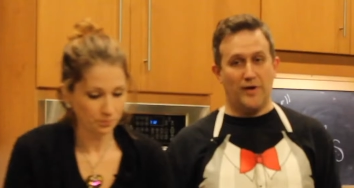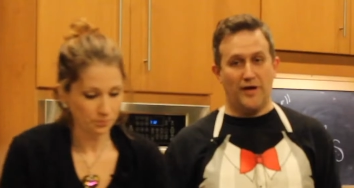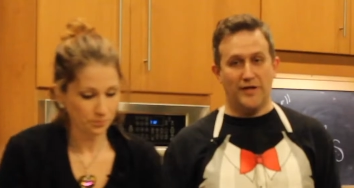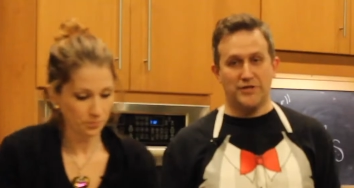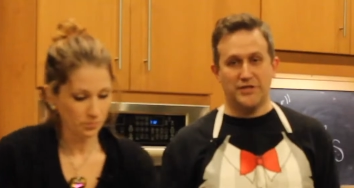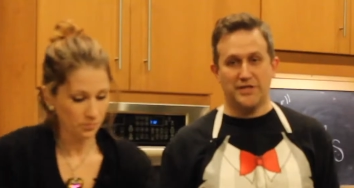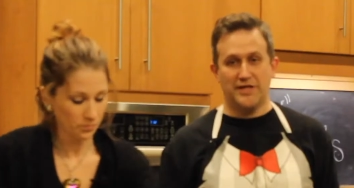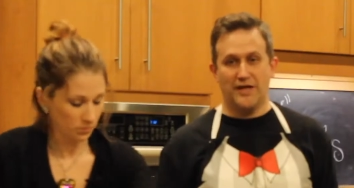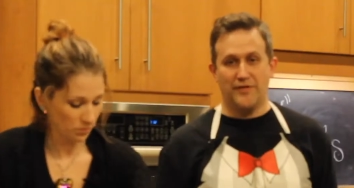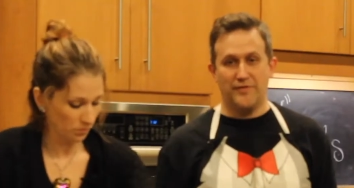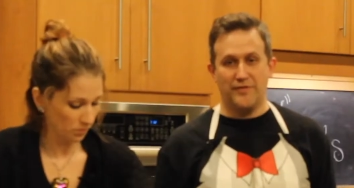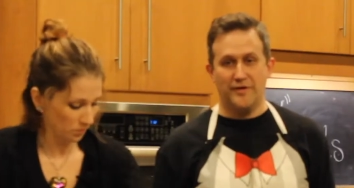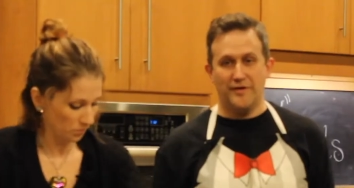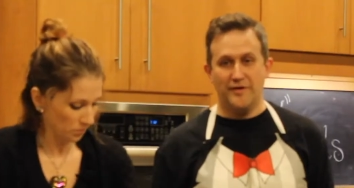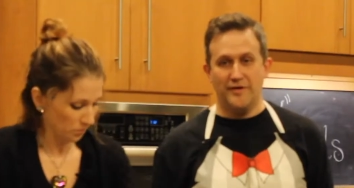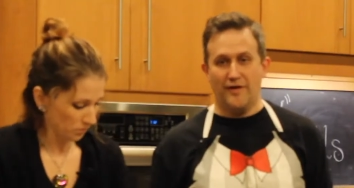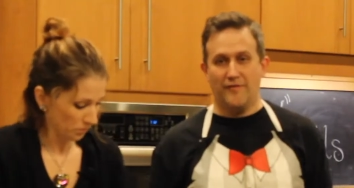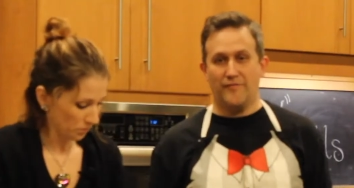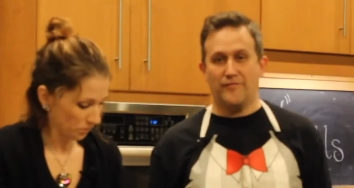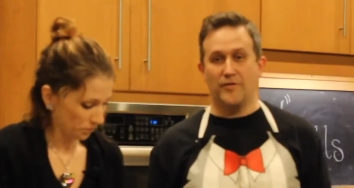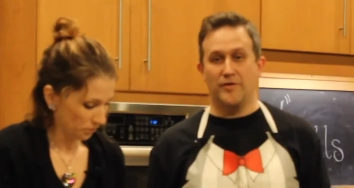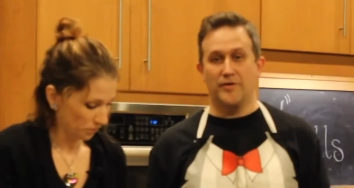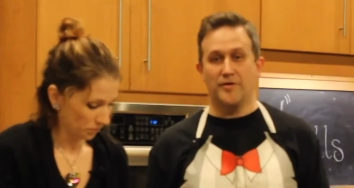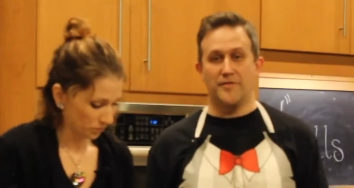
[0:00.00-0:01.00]
Speaker 1: watching out there,
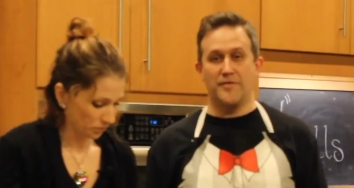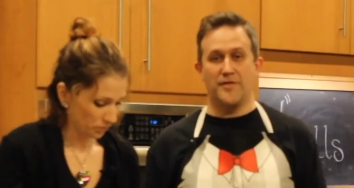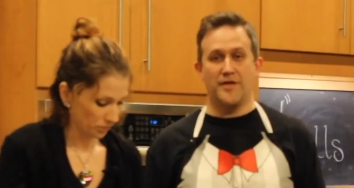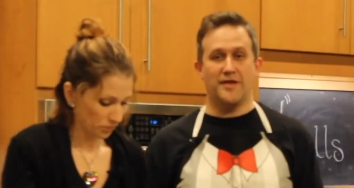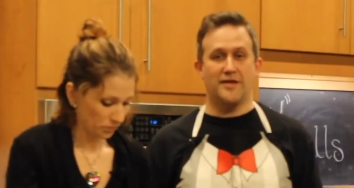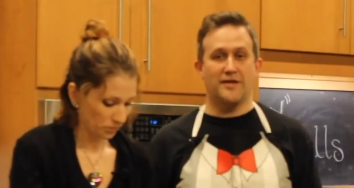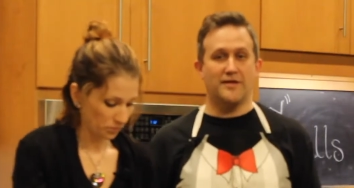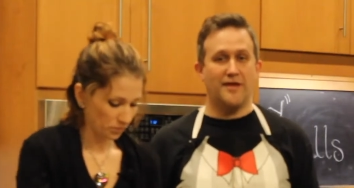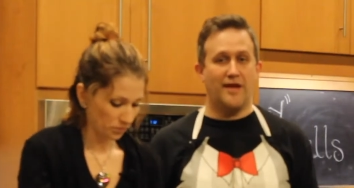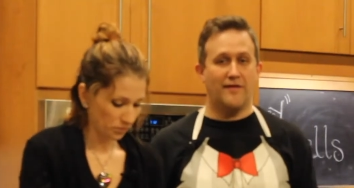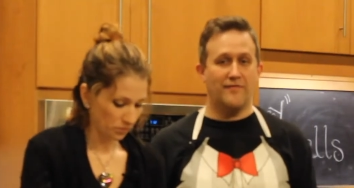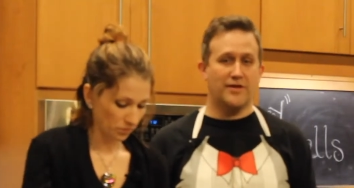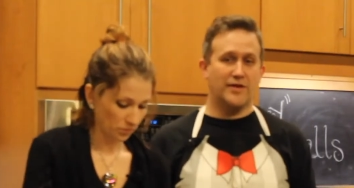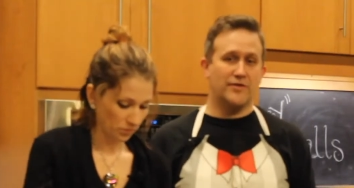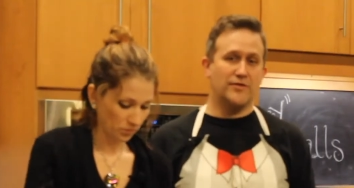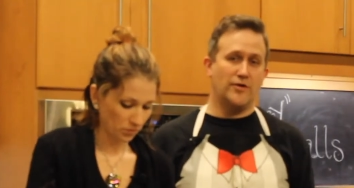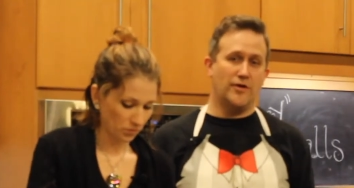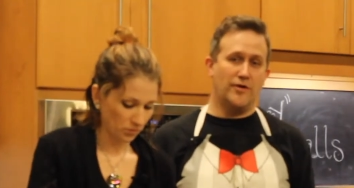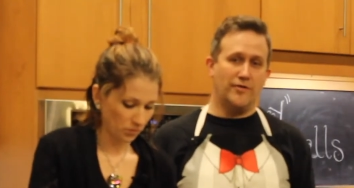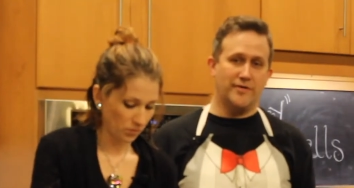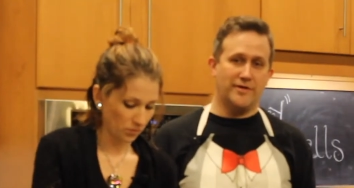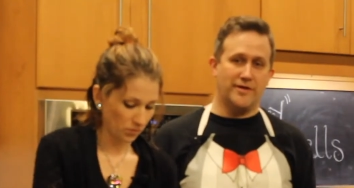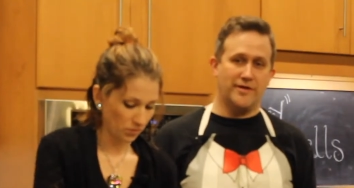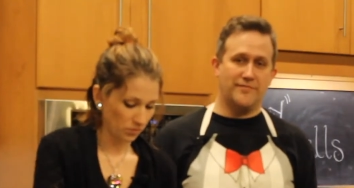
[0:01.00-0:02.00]
I've learned that having a
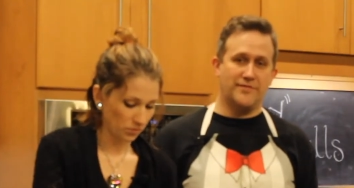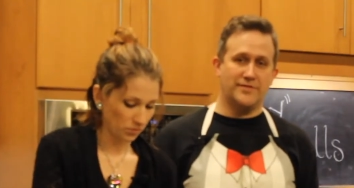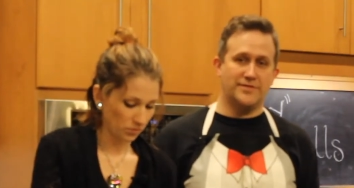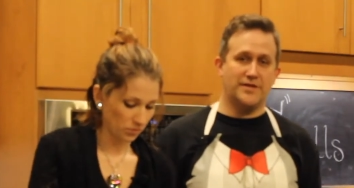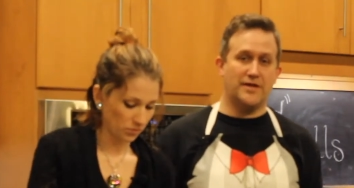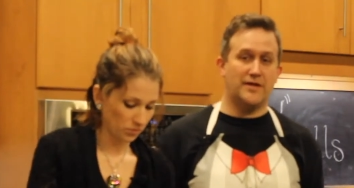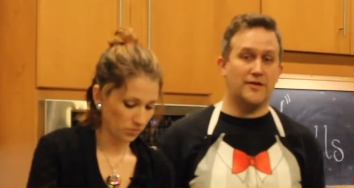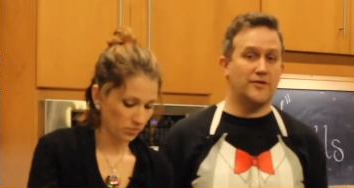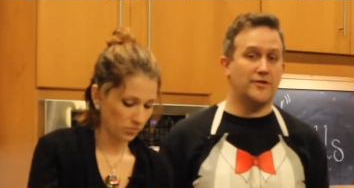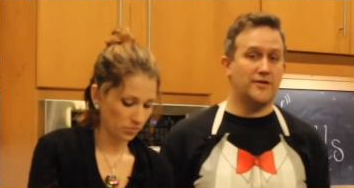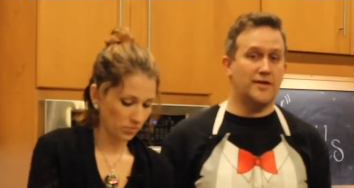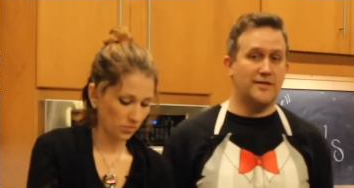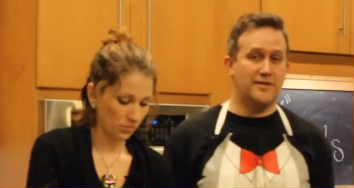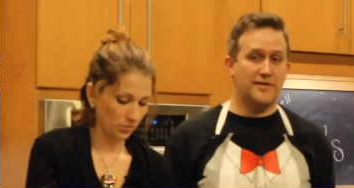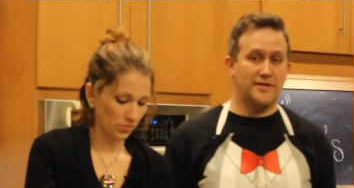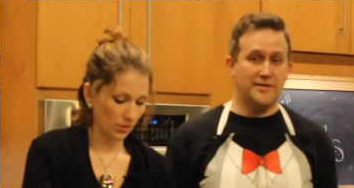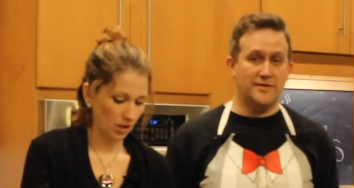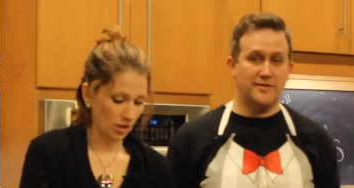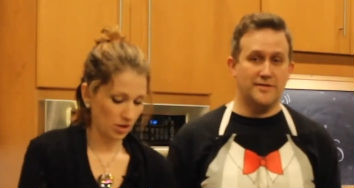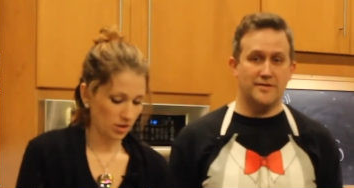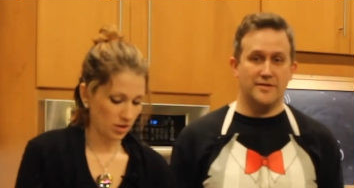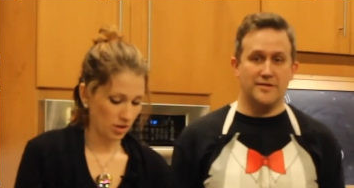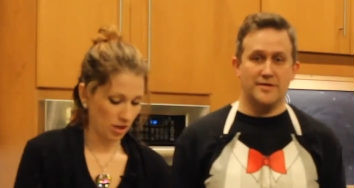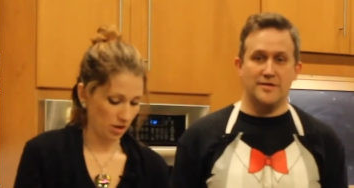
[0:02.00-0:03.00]
dull knife is not a good idea.
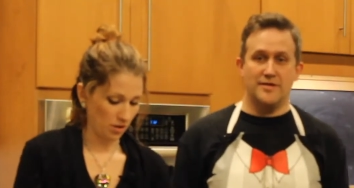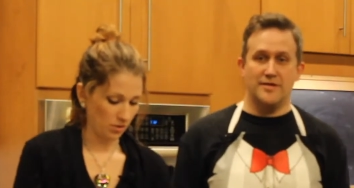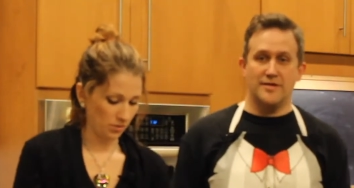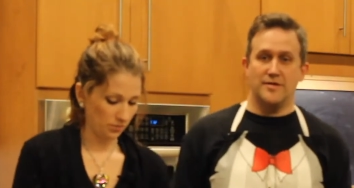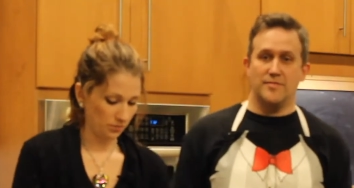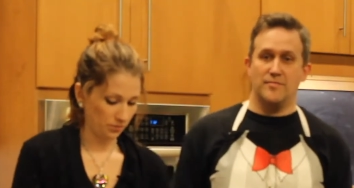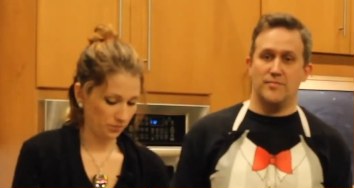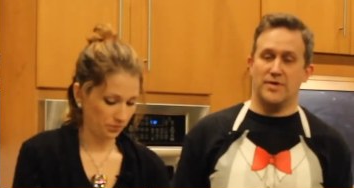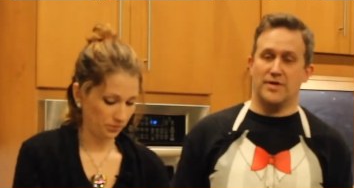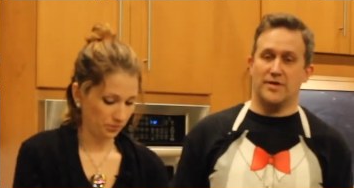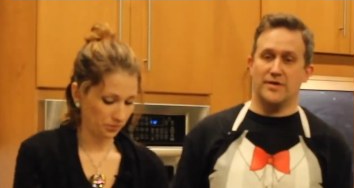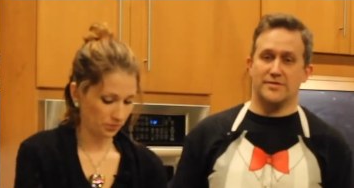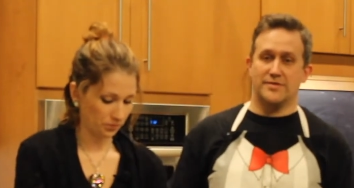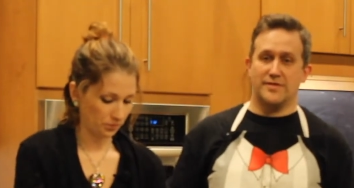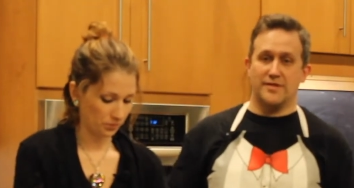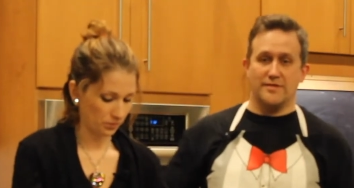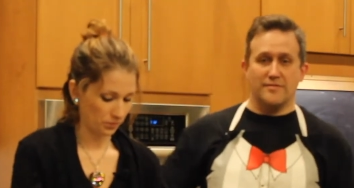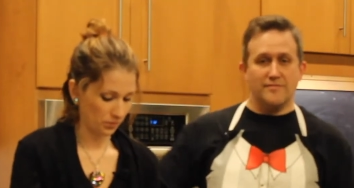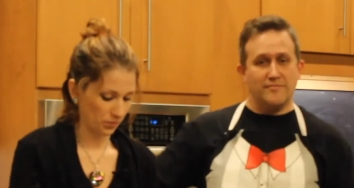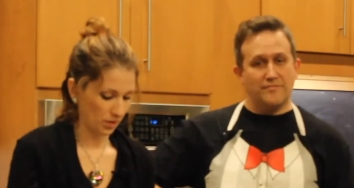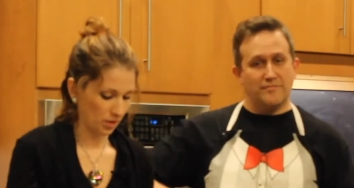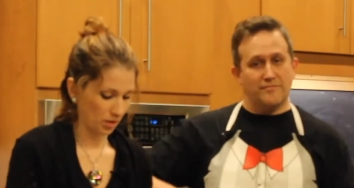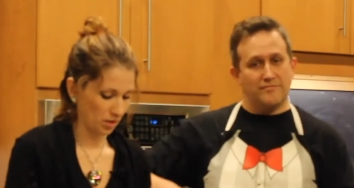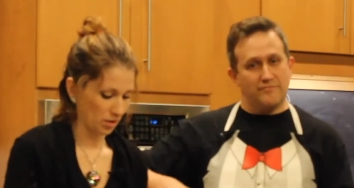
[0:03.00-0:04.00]
No. Because that
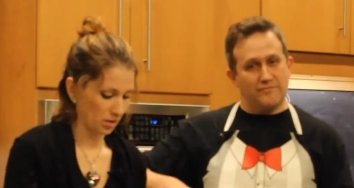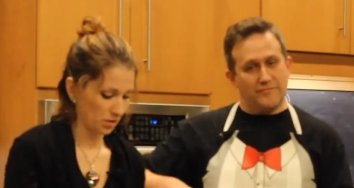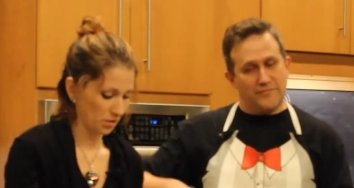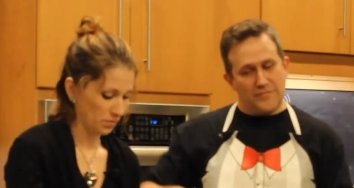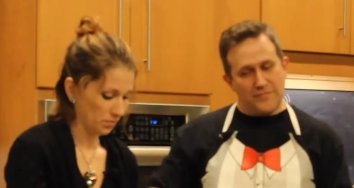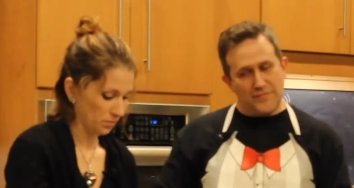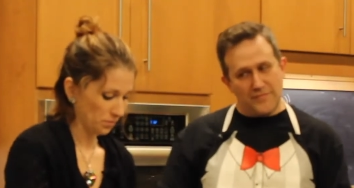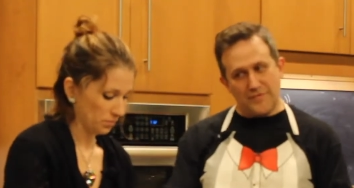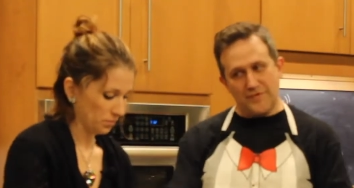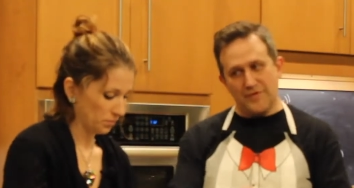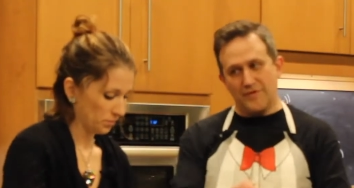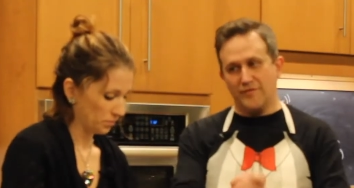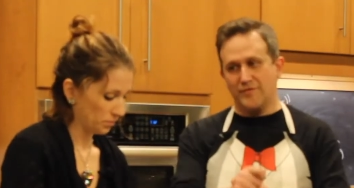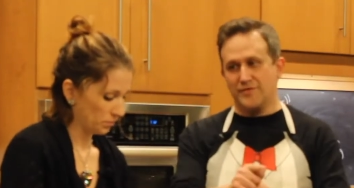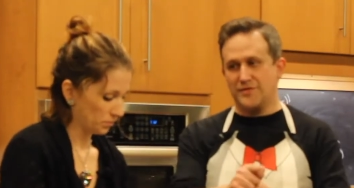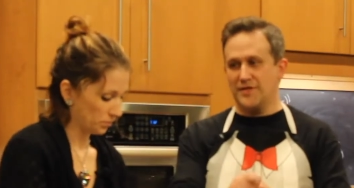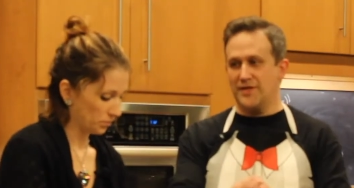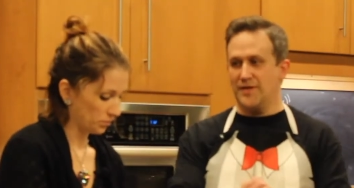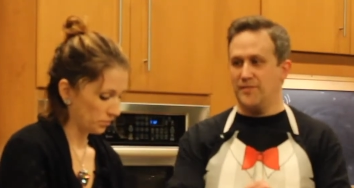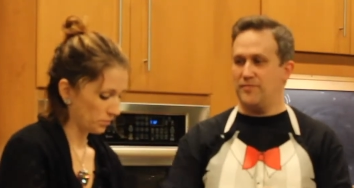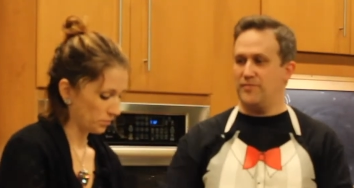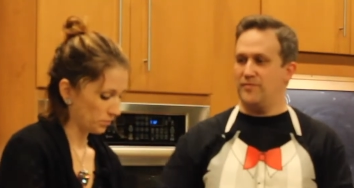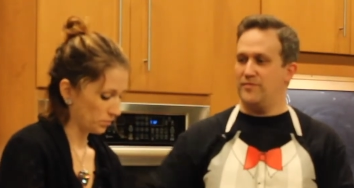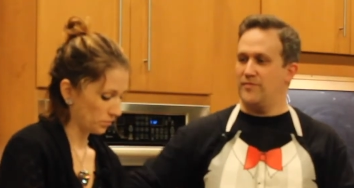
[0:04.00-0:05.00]
you
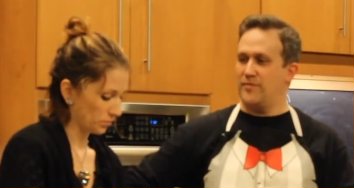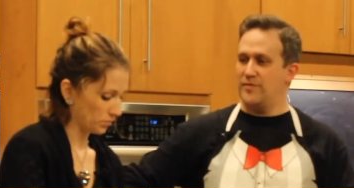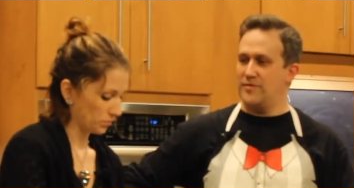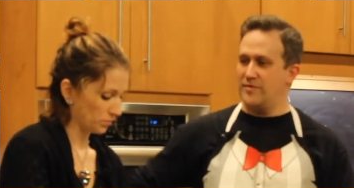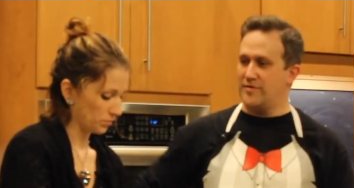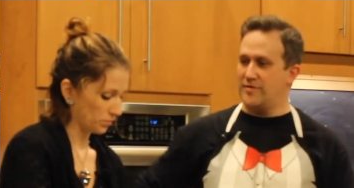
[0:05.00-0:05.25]
slip when